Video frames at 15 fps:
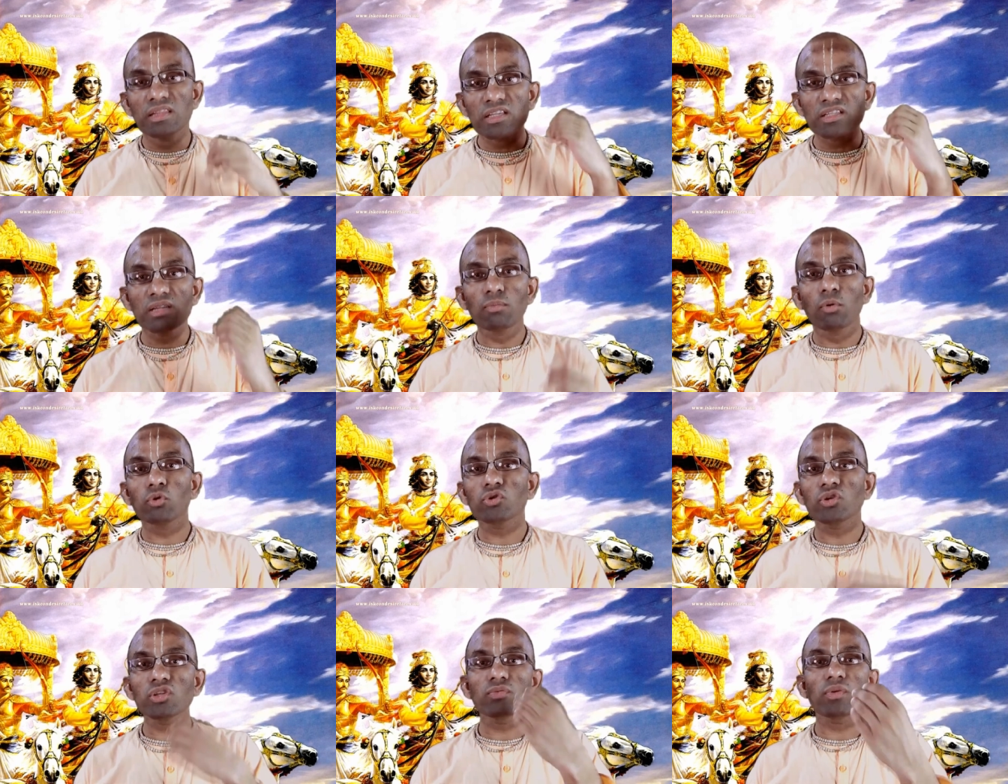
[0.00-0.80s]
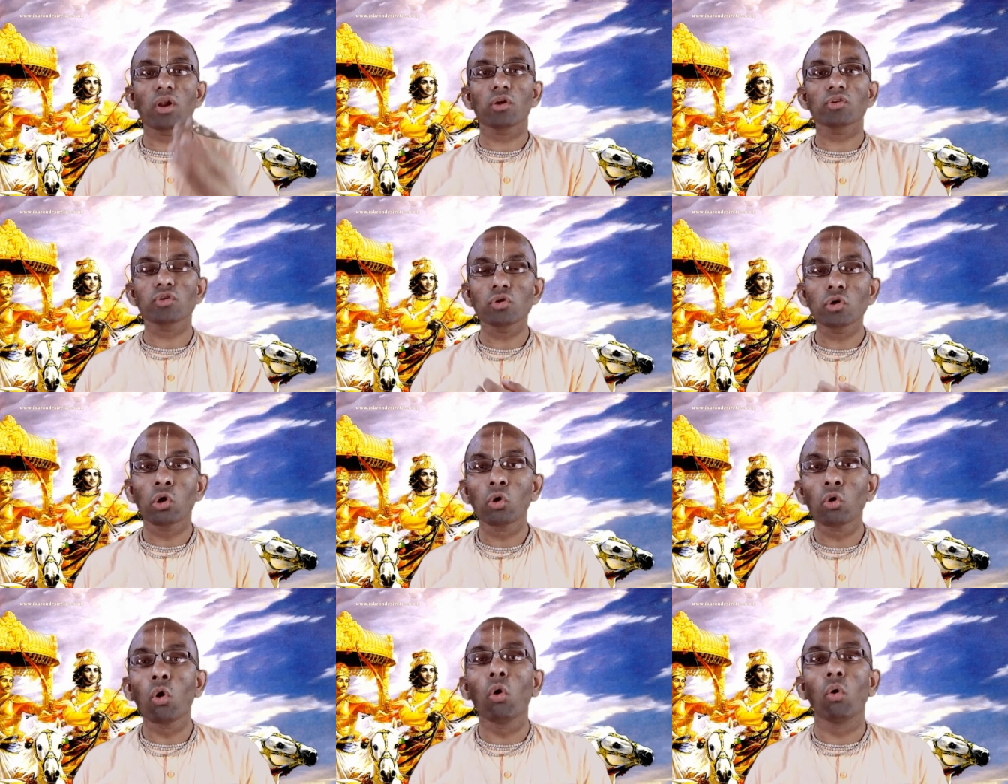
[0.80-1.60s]
these emotions will also
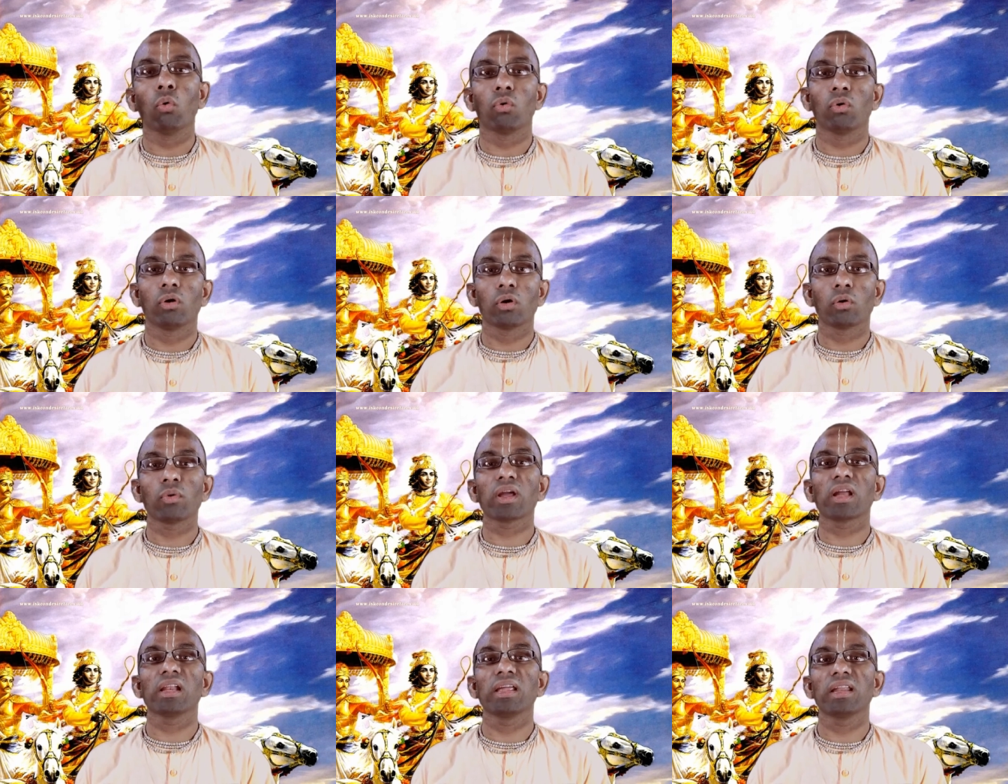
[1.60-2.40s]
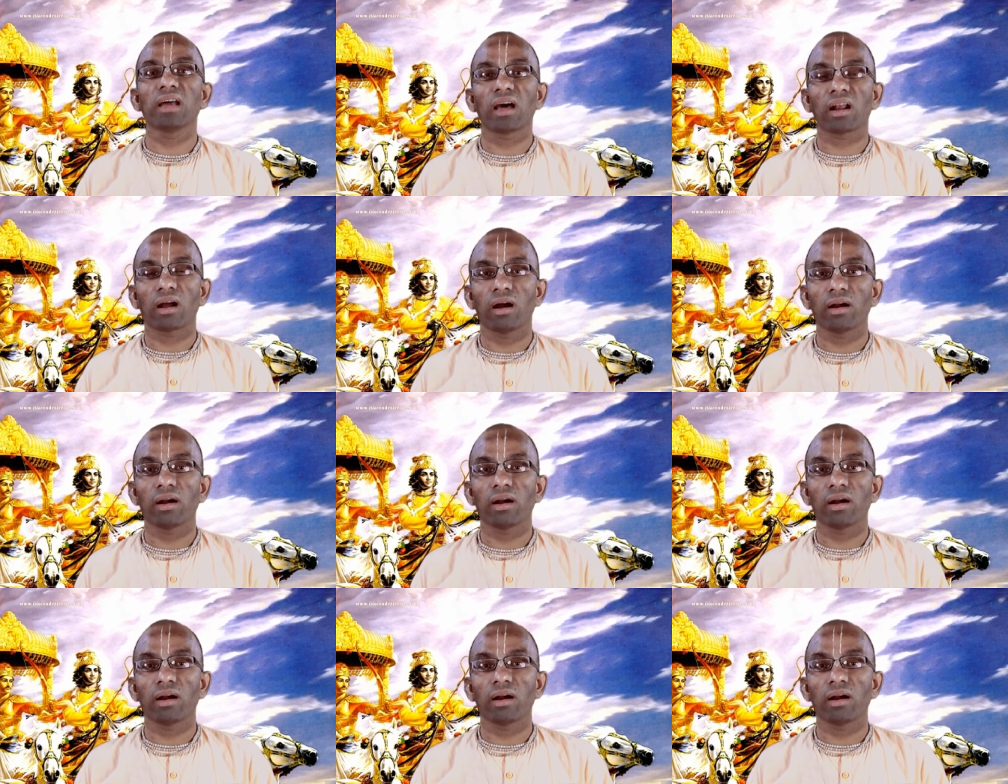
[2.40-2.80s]
grow quickly in our